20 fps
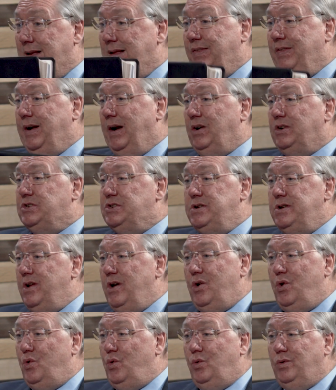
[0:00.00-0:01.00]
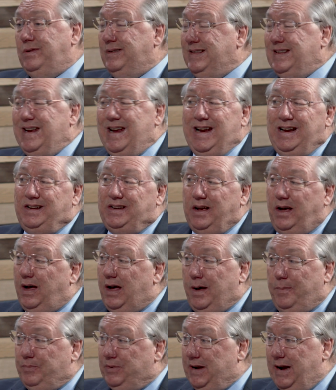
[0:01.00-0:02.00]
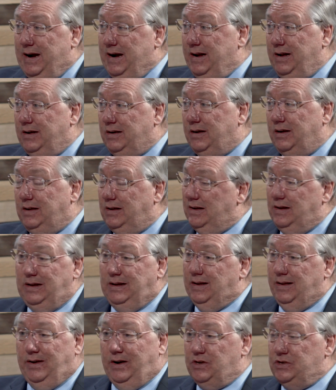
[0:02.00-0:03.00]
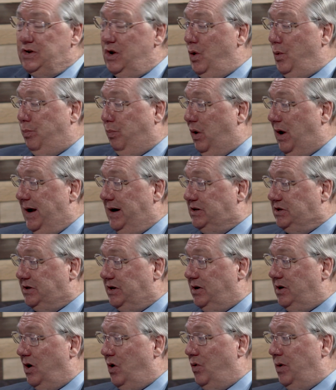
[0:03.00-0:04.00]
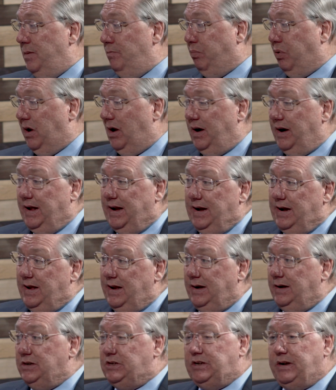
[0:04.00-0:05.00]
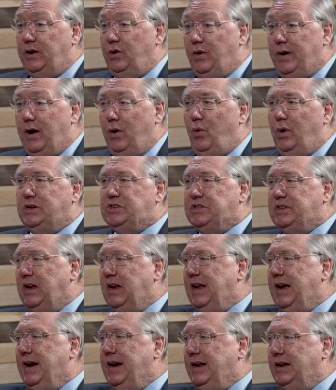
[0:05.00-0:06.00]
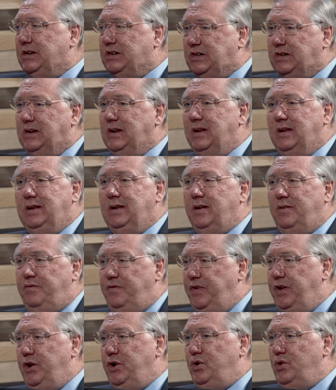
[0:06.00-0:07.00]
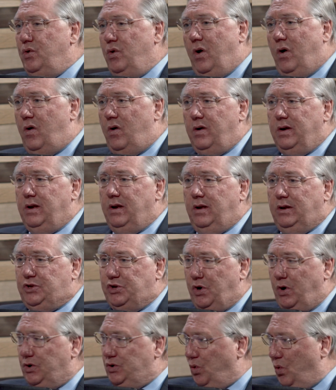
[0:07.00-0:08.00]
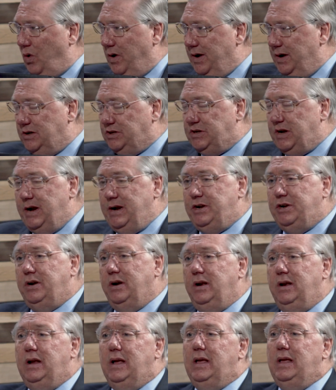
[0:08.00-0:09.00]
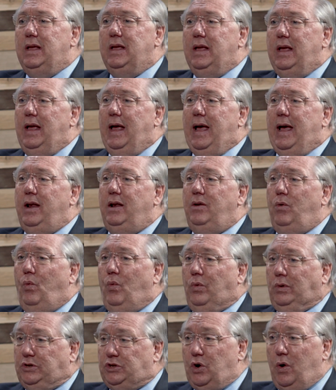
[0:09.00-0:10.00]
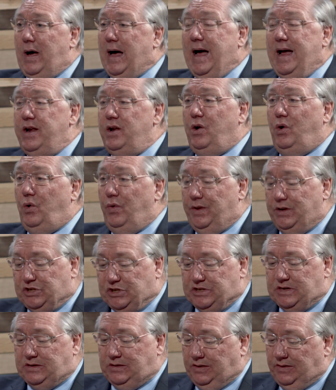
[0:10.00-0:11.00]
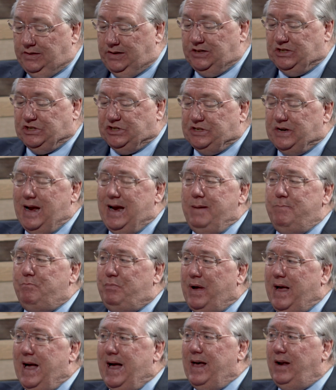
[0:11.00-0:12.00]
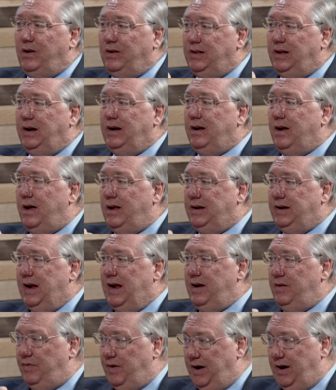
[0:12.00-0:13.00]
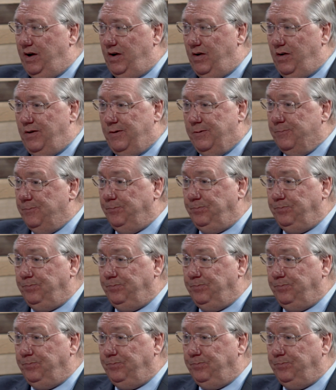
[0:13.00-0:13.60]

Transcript: there's no need to update it. There's no place to go and plug it in and say, okay, what's the latest view on church organization? And so I know this, the same pattern that God gave here